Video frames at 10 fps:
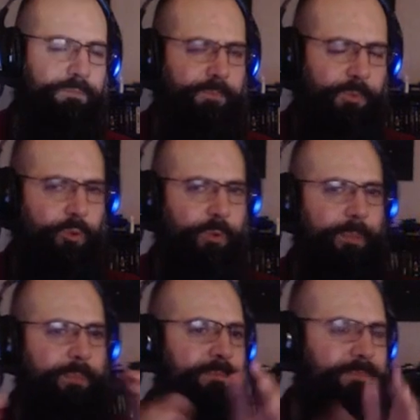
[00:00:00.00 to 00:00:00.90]
growing up
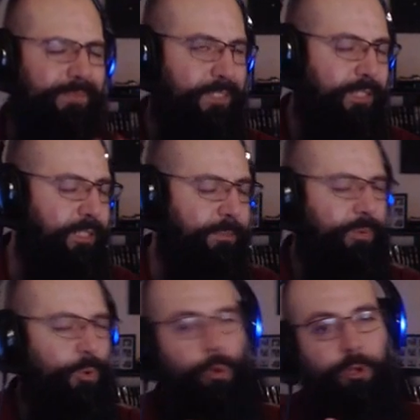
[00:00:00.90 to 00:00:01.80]
kind of
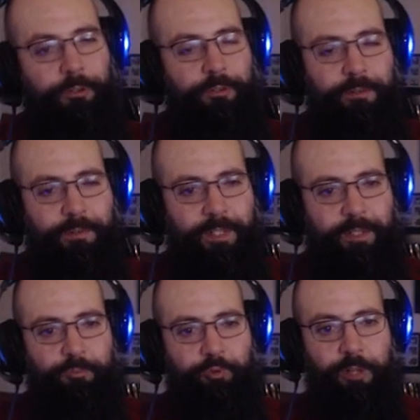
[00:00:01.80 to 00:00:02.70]
poor
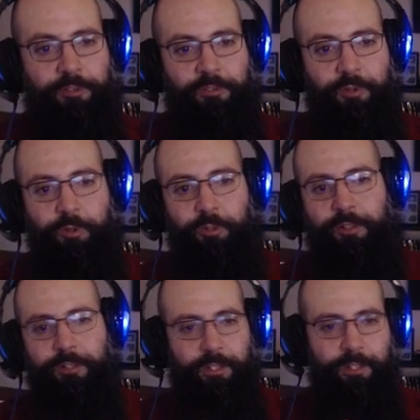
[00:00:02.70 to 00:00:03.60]
in Bronx, New
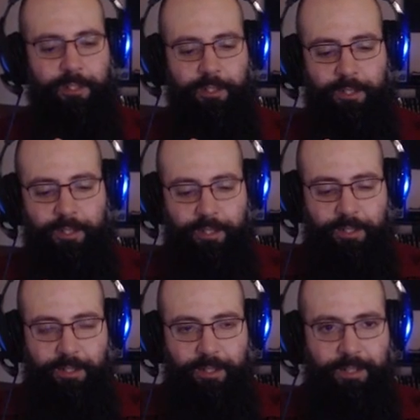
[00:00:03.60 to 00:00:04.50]
York,
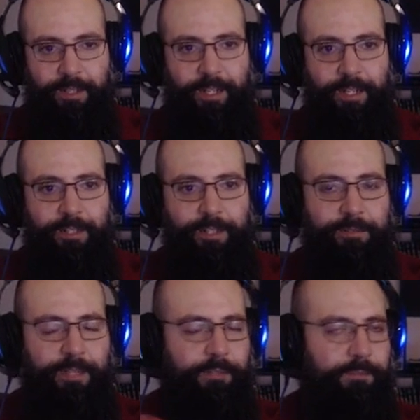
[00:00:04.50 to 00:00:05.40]
and
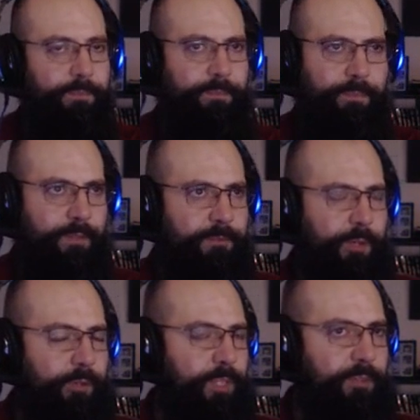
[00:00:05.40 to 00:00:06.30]
not a
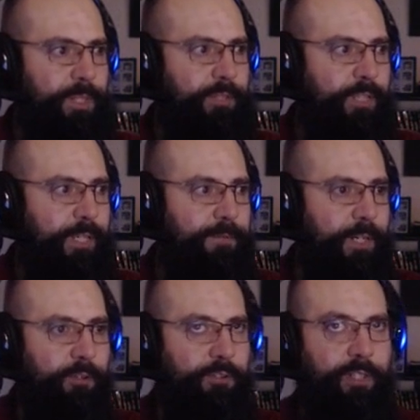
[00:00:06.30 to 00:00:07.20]
very easy place to get
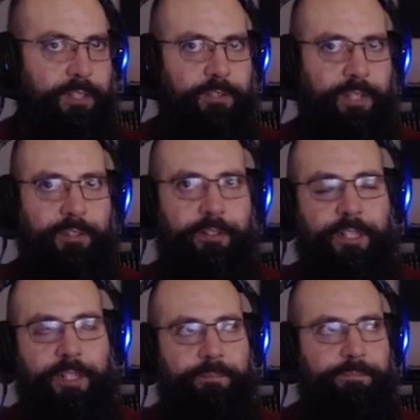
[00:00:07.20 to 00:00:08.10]
ferrets, at least not at the
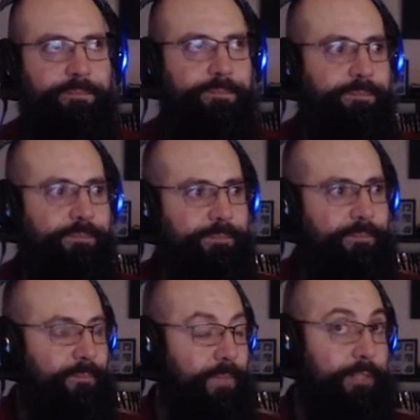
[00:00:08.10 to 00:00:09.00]
time.
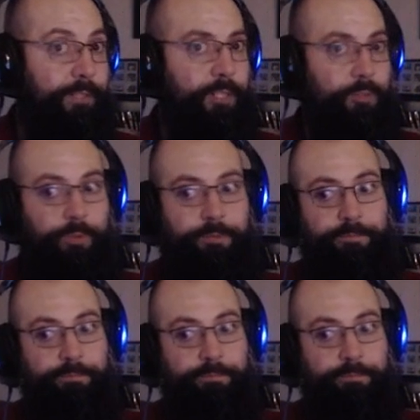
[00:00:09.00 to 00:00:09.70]
Not that I know of.